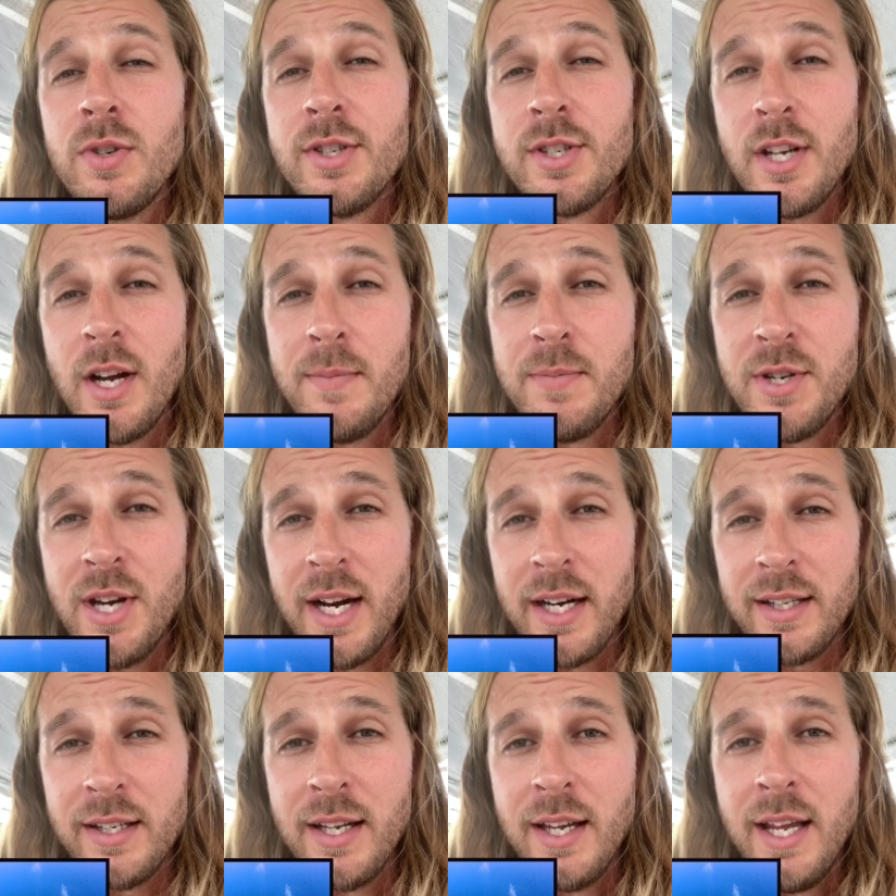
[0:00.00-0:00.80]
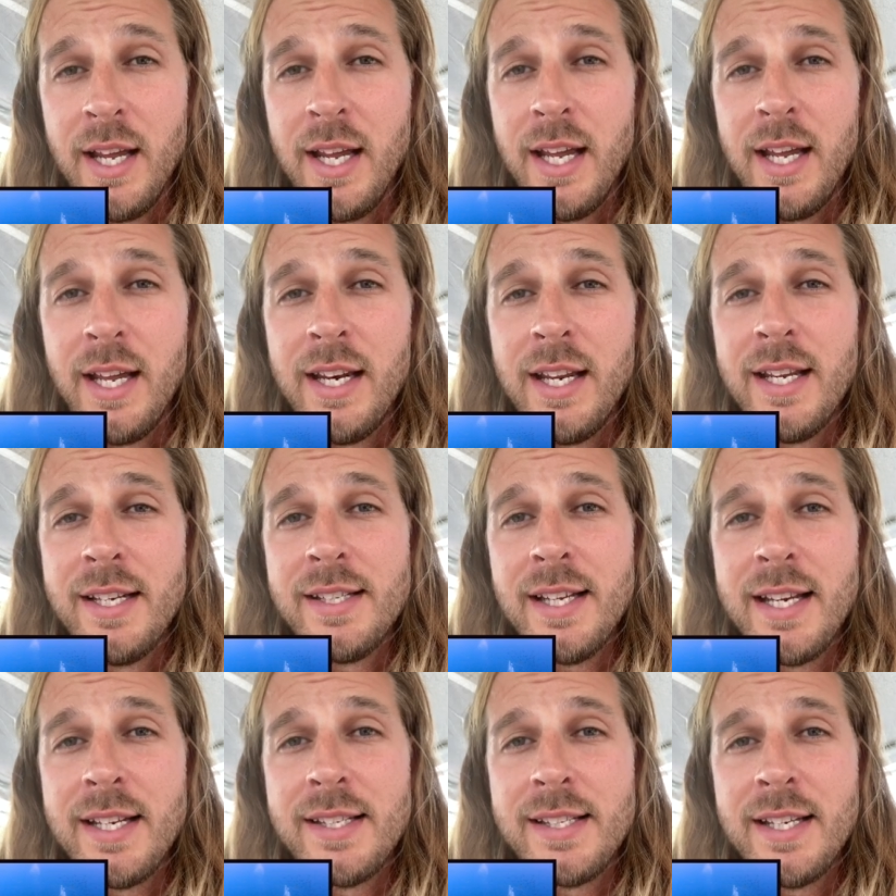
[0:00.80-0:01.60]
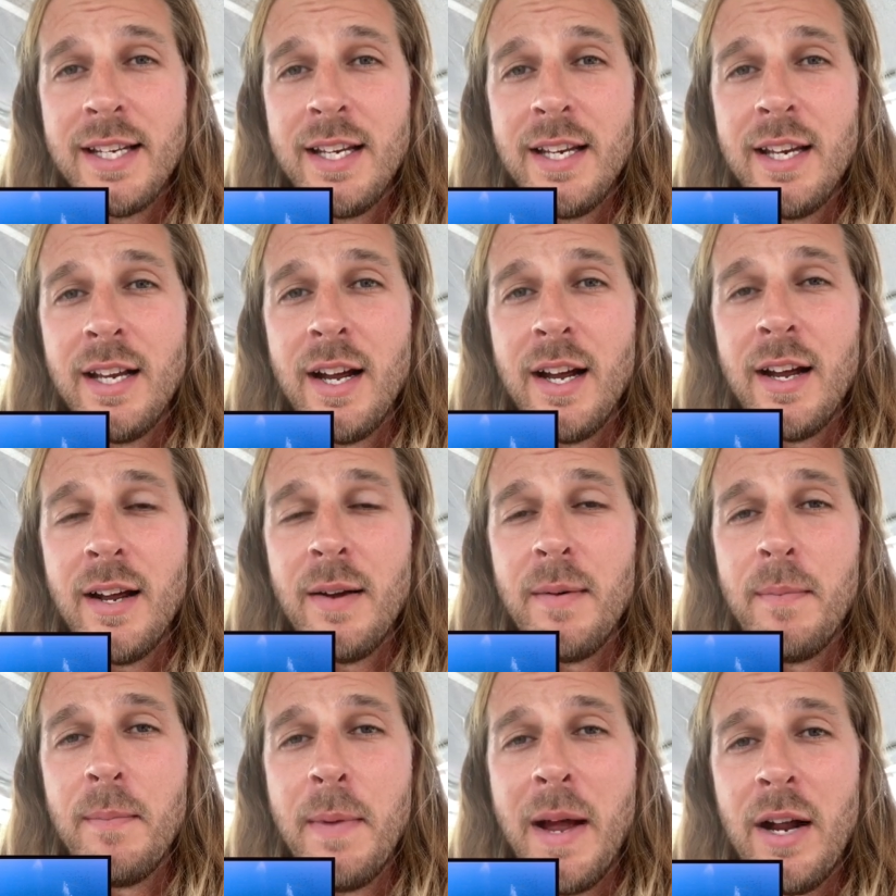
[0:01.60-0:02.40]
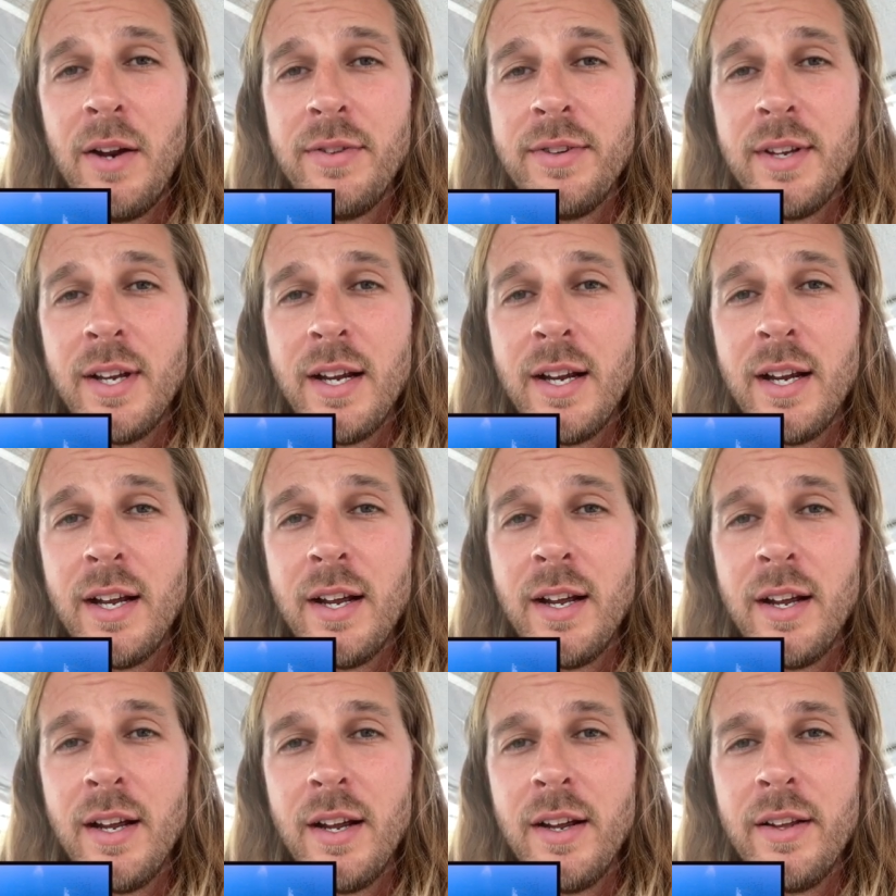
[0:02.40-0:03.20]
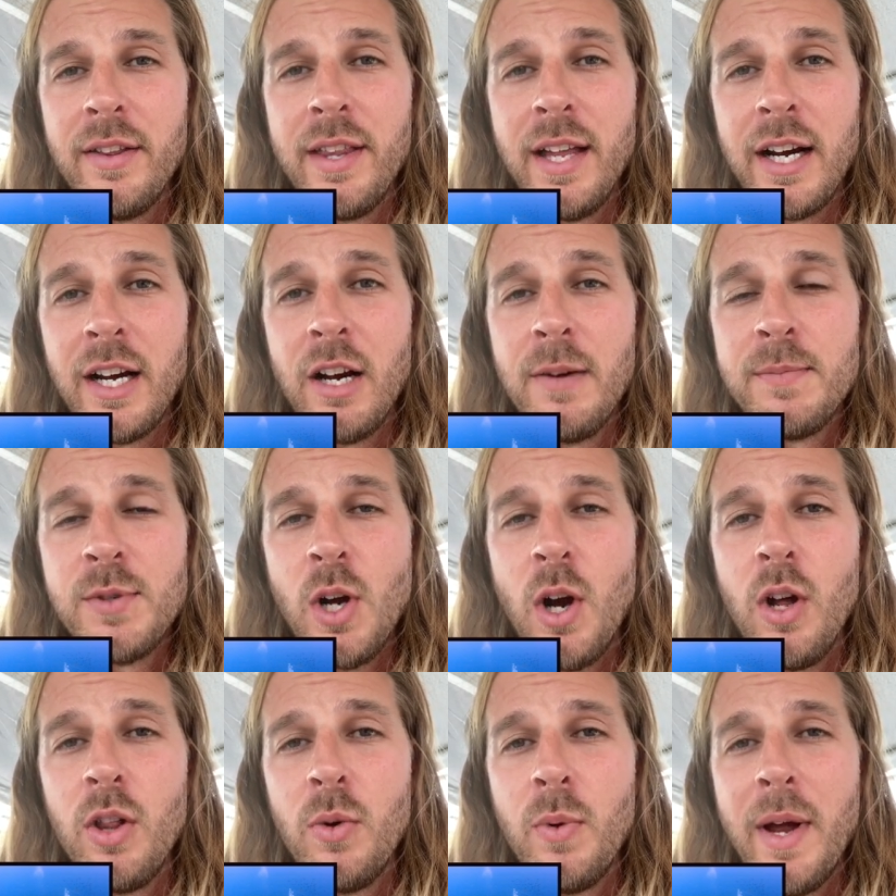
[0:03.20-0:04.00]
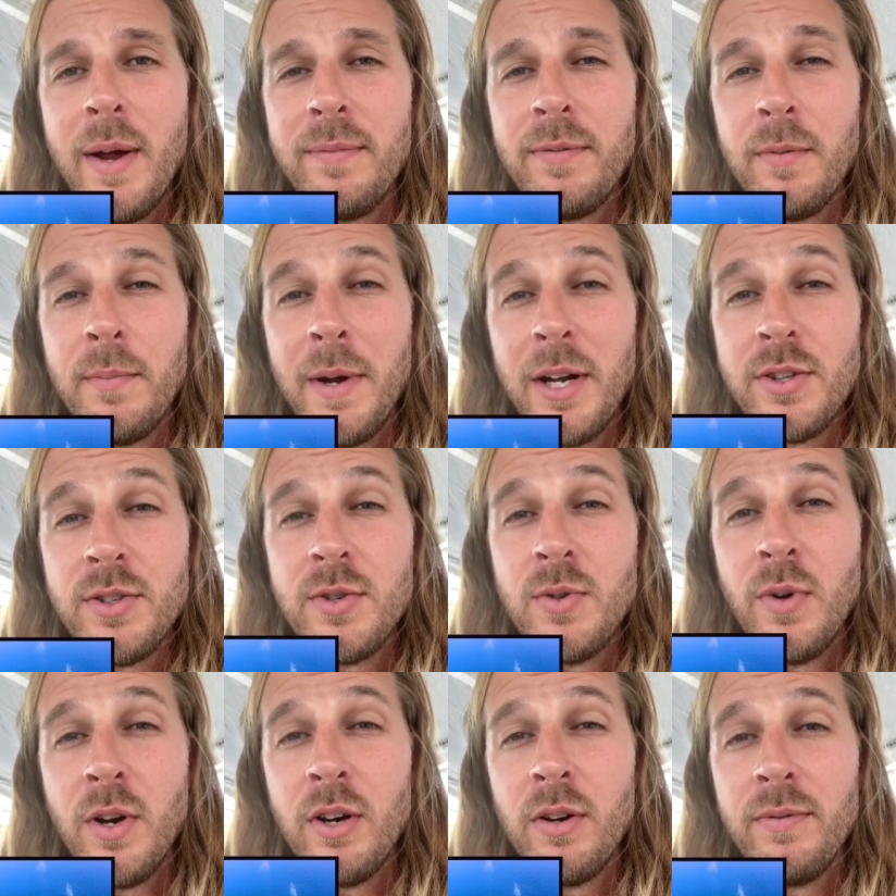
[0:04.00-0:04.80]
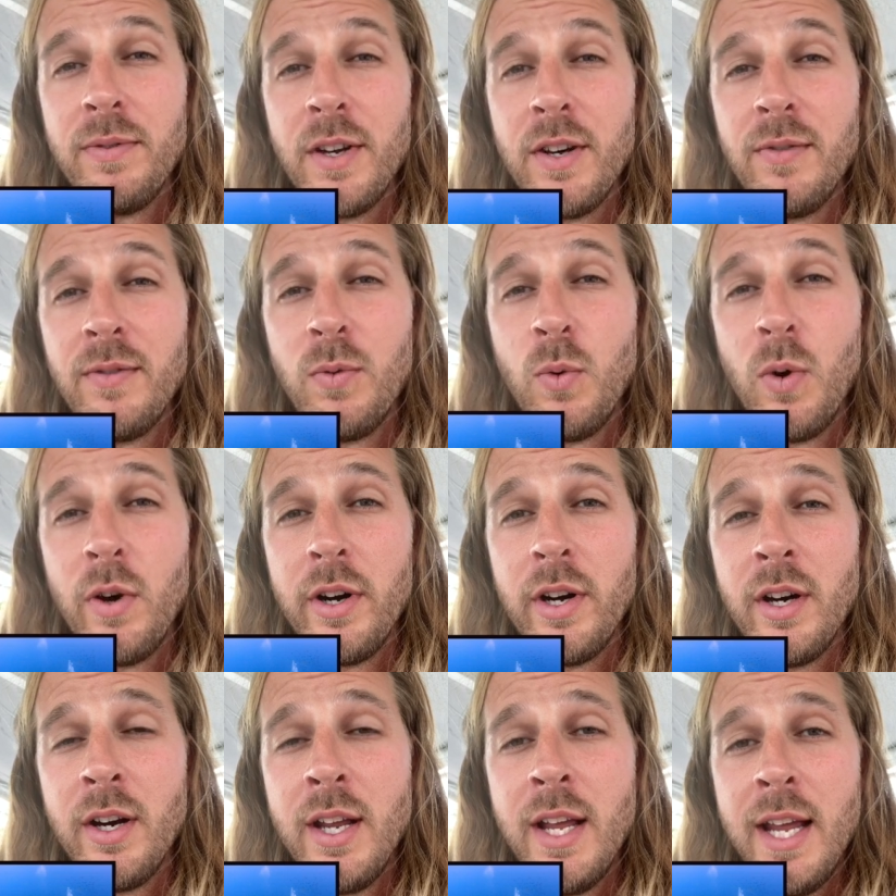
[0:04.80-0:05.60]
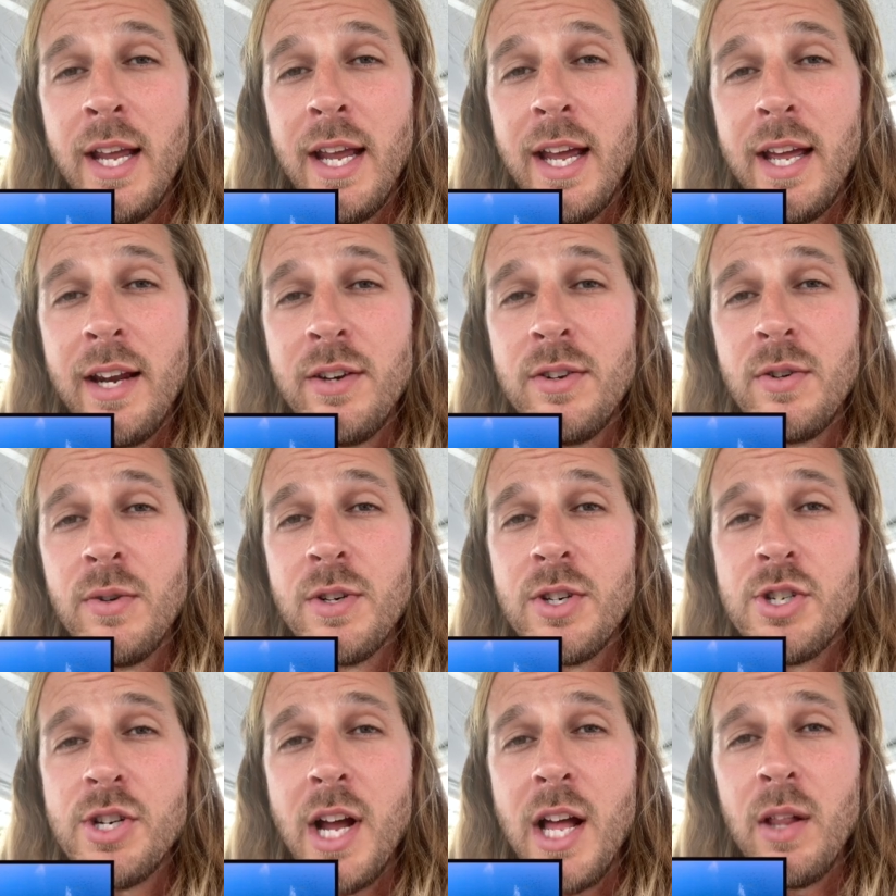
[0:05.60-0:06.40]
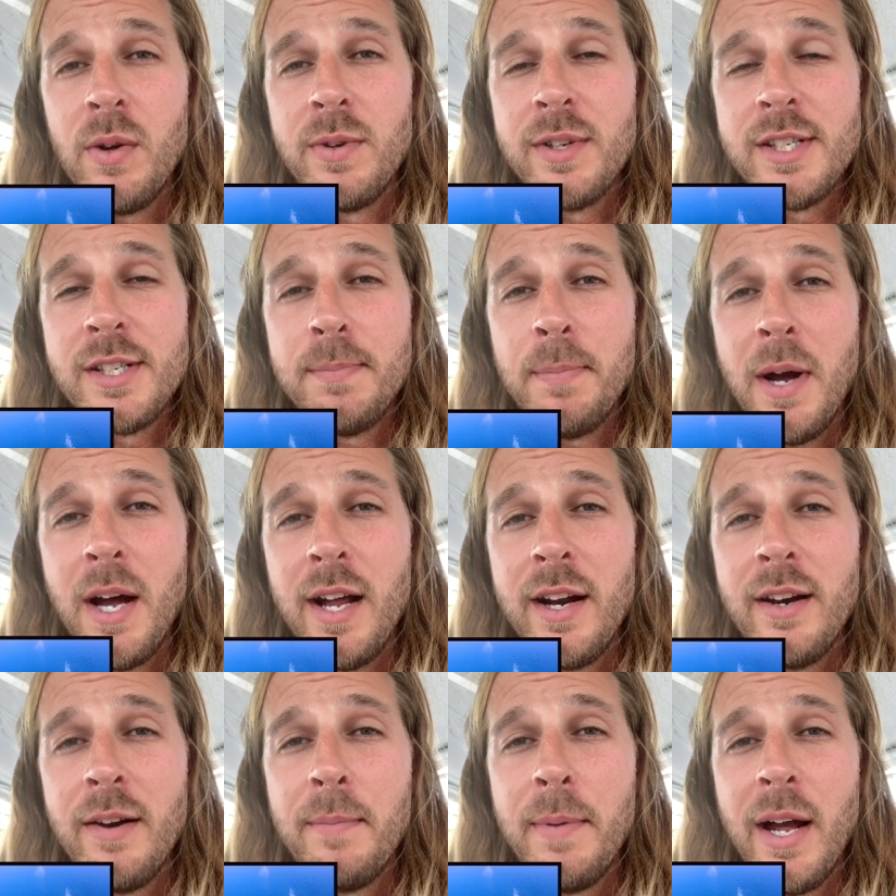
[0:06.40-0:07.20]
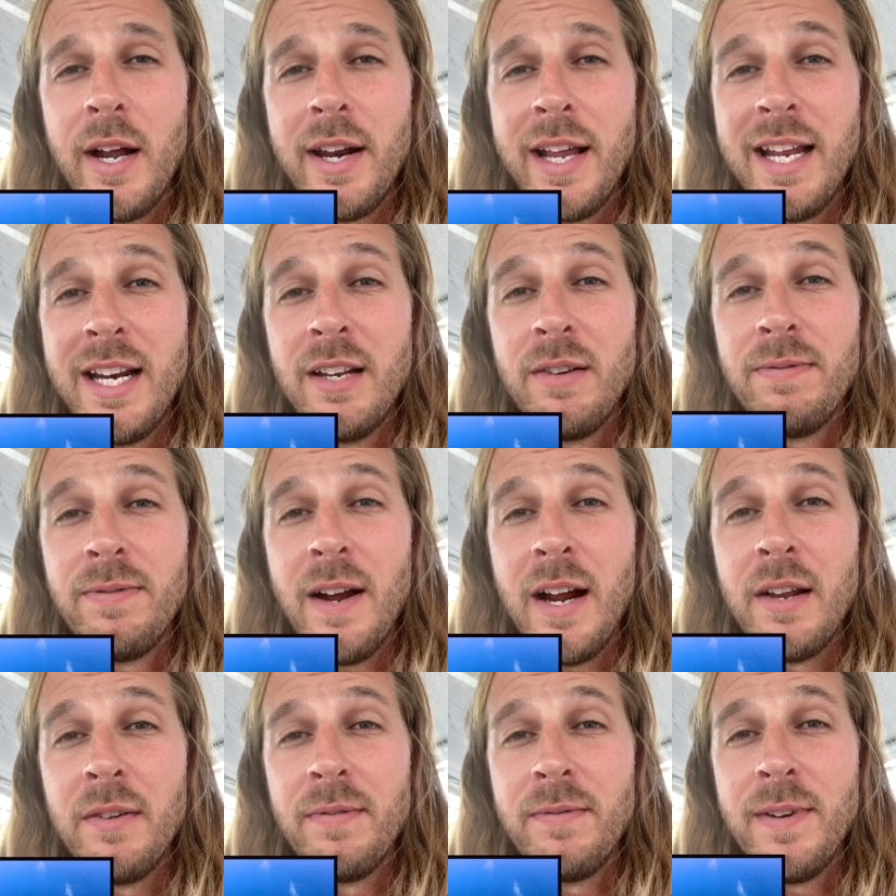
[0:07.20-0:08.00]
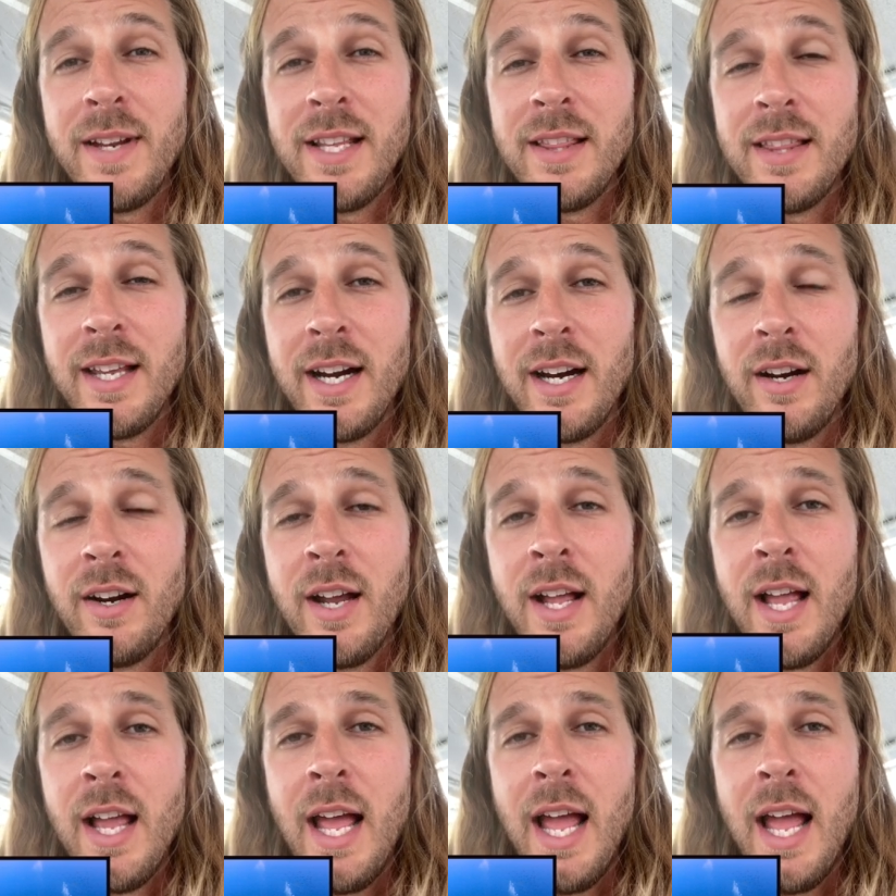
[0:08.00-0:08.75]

subject. It is a sea mount that comes all the way up from about 200 feet of water into a shallowest spot about 85 feet there.